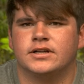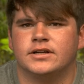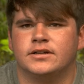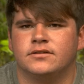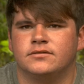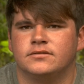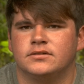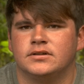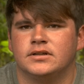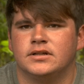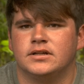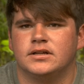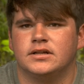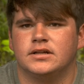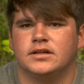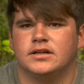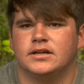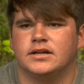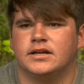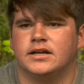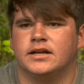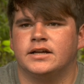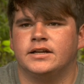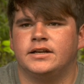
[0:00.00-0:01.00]
and
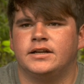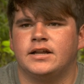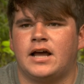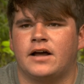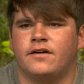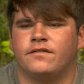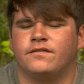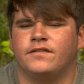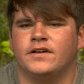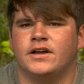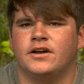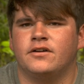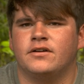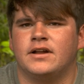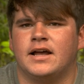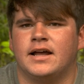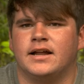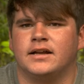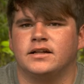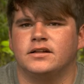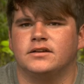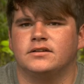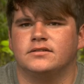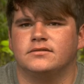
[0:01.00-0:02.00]
it, I failed
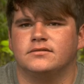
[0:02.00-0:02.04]
at it.